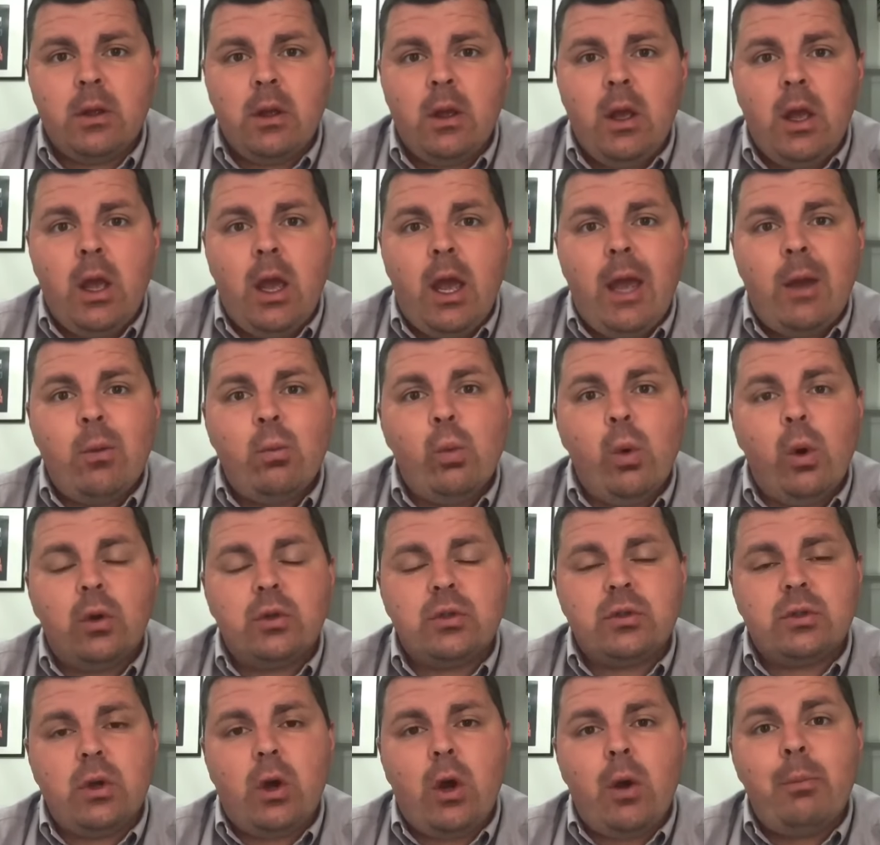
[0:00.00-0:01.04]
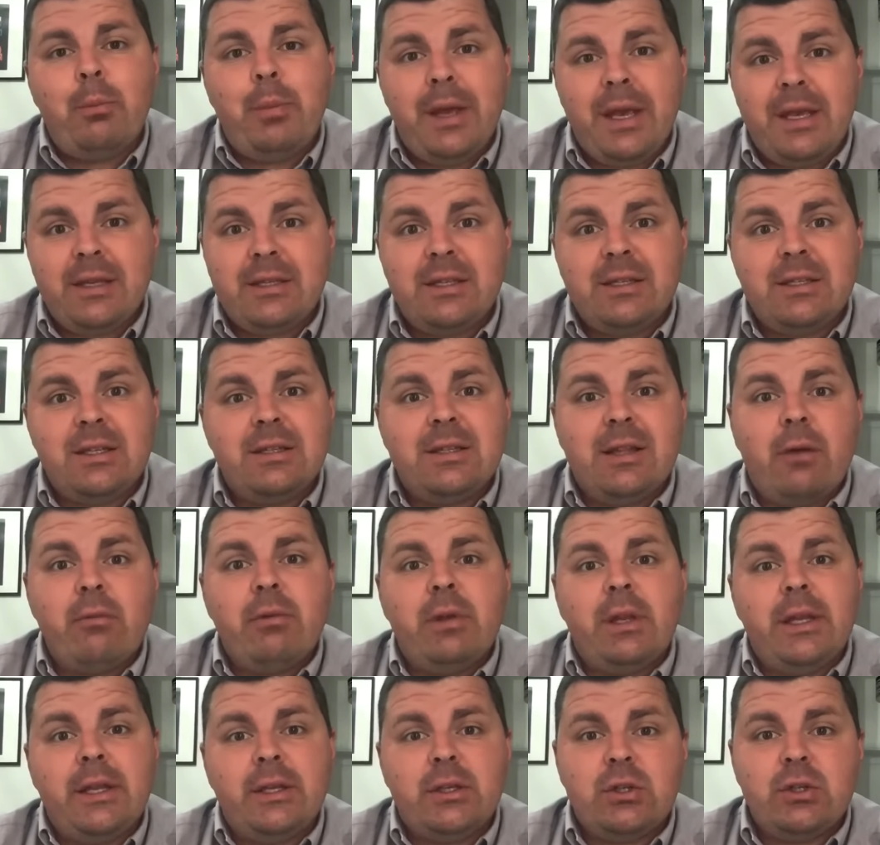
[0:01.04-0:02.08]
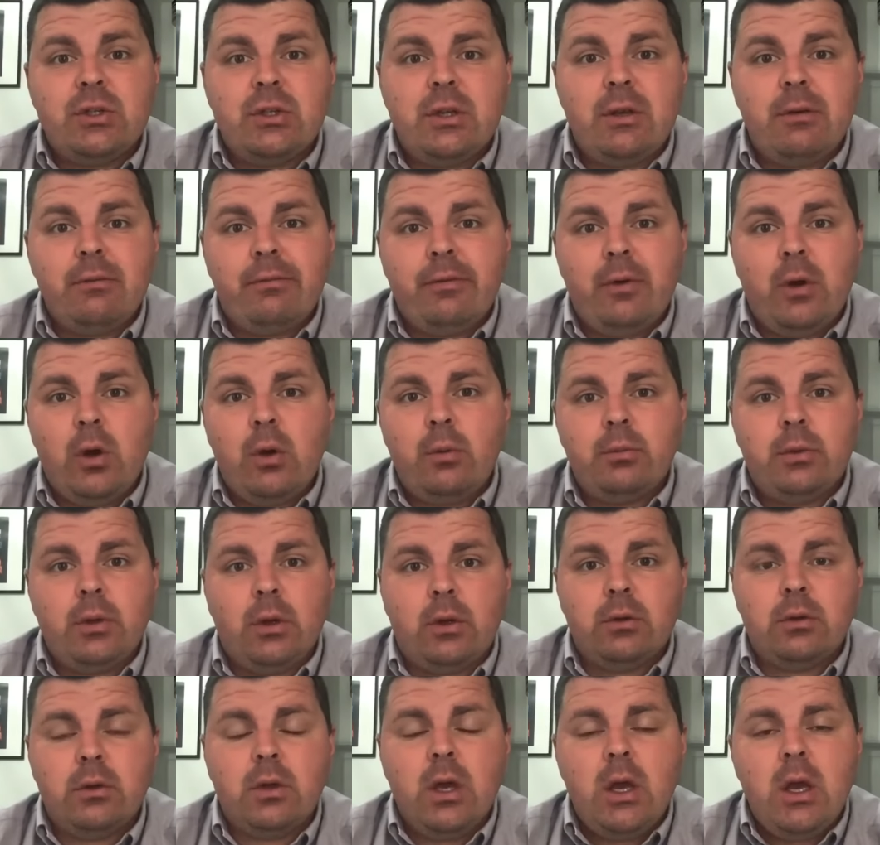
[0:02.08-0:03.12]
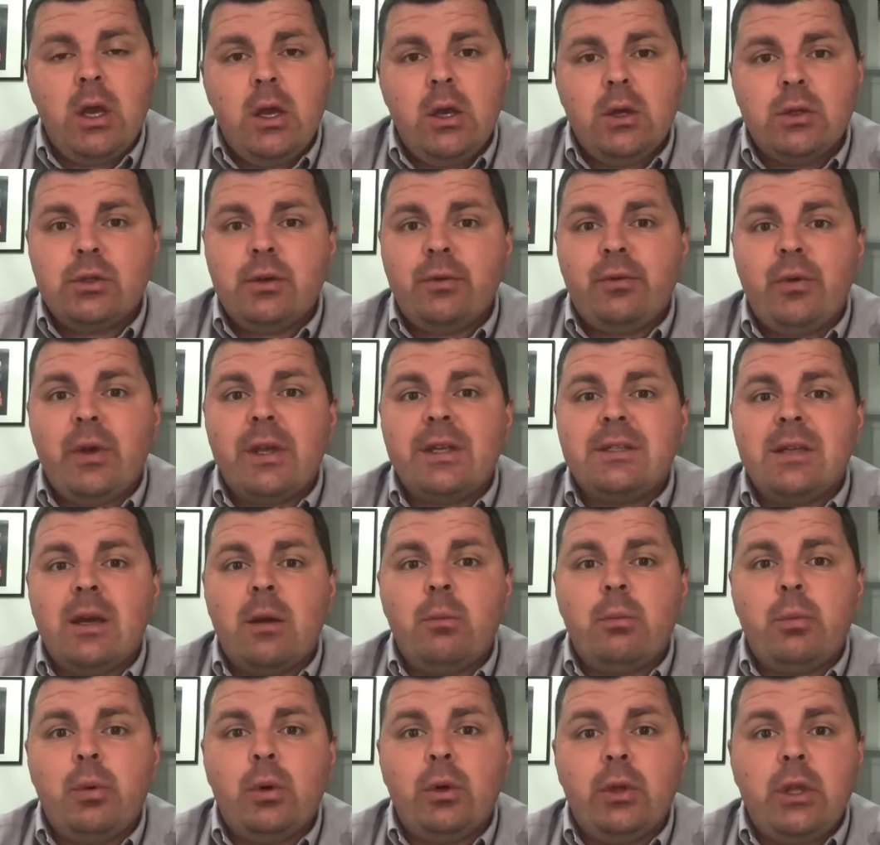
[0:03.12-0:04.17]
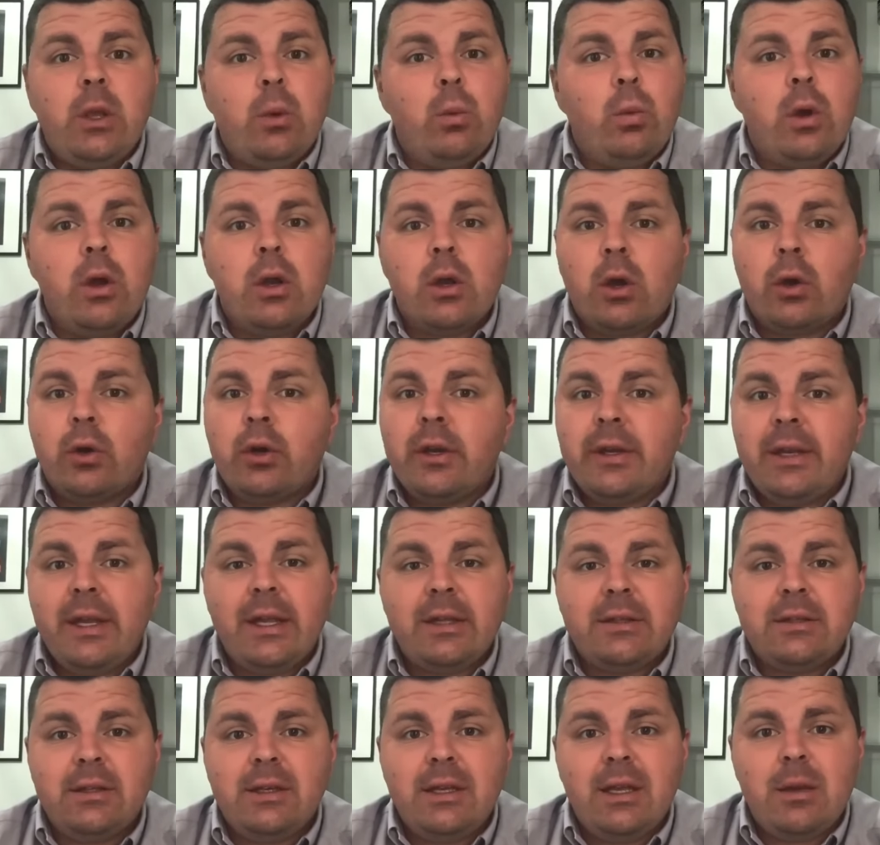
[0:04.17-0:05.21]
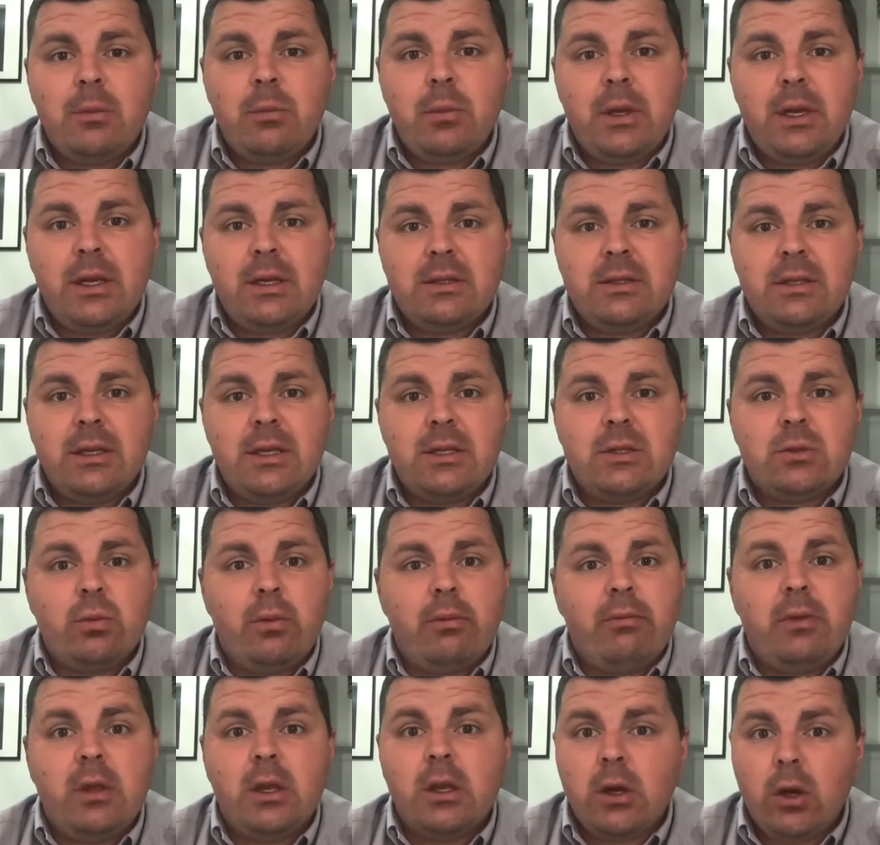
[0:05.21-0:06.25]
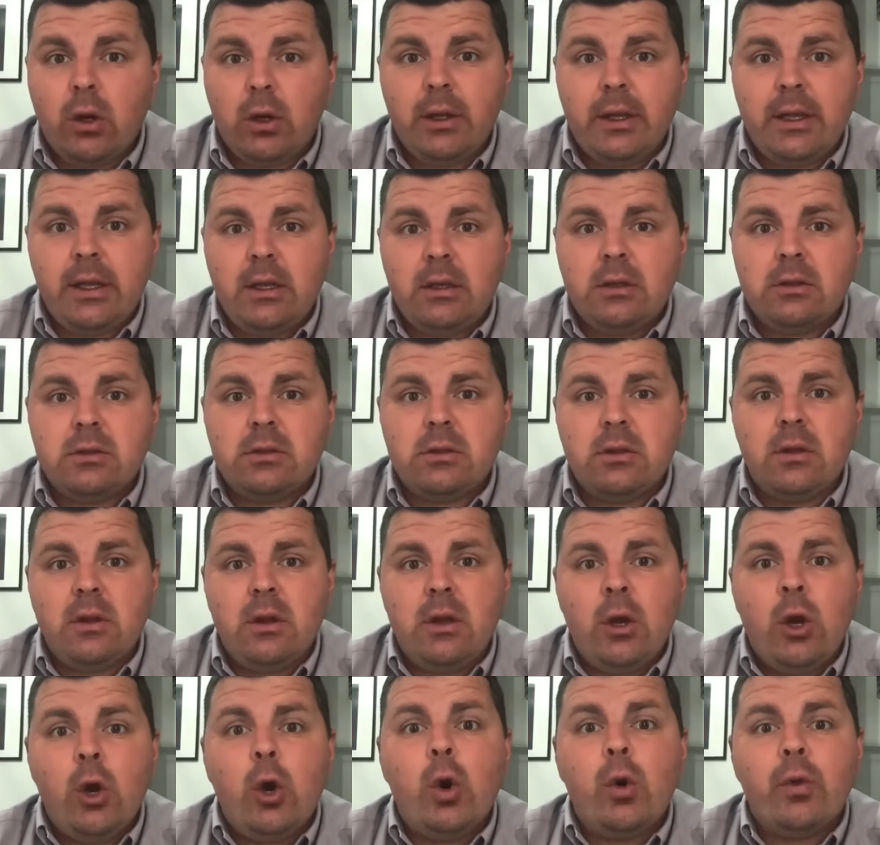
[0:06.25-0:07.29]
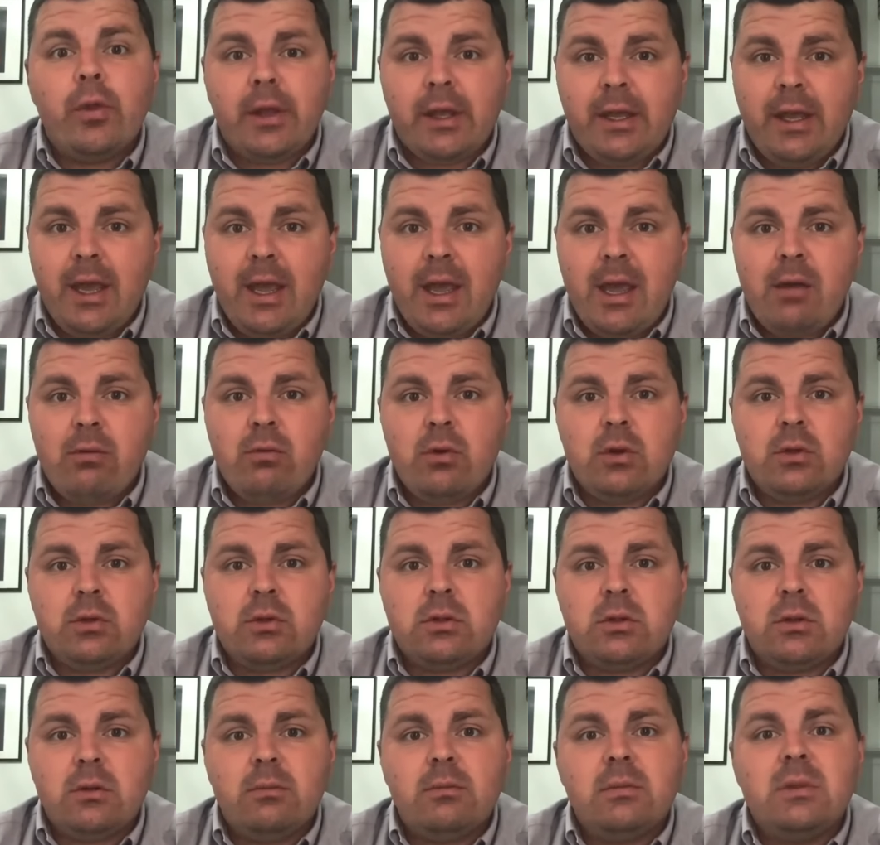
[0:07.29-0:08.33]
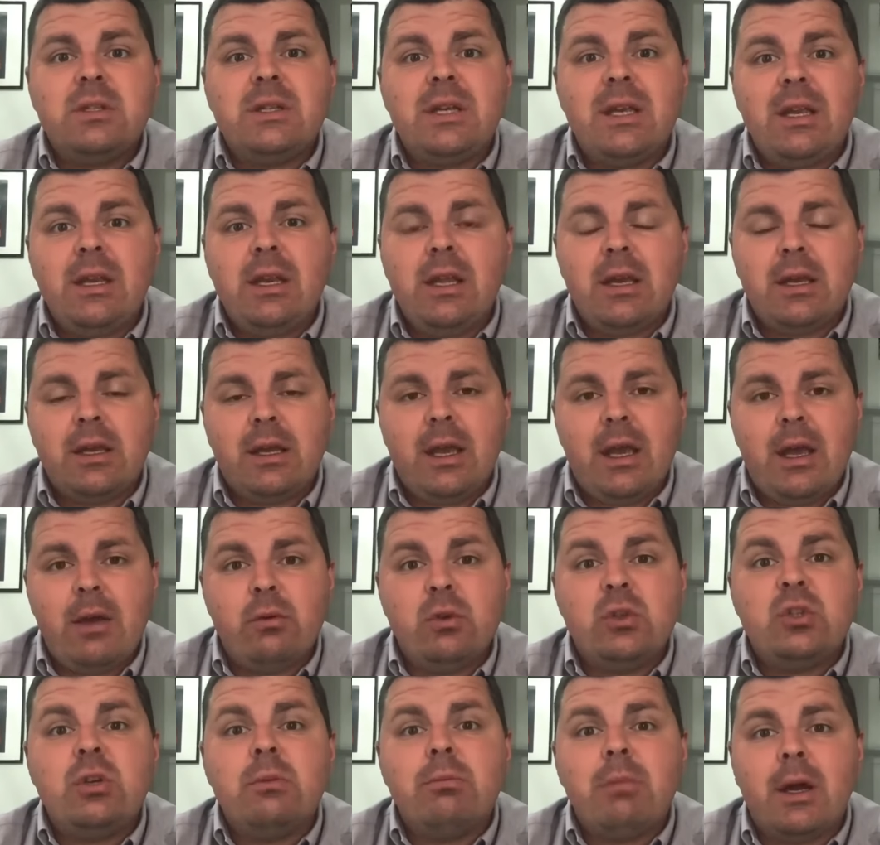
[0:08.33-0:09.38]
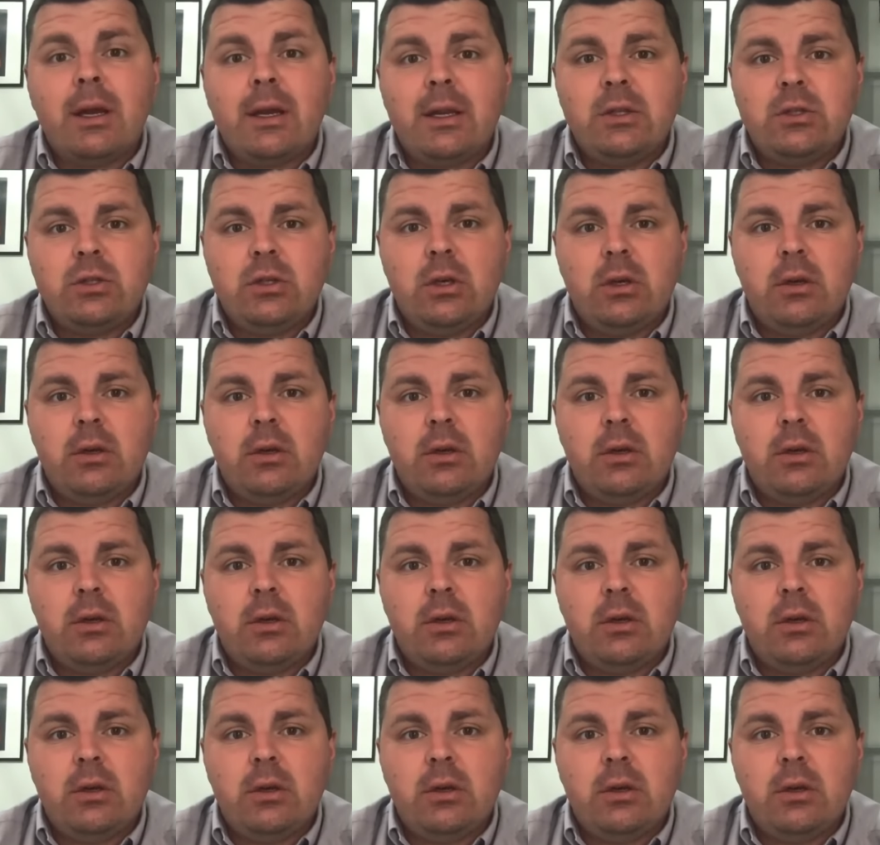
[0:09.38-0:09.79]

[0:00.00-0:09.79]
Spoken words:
And what sort of basis is that relationship formed on? So for example, you work on a day-to-day basis with your colleagues, other carers, senior carers, your manager.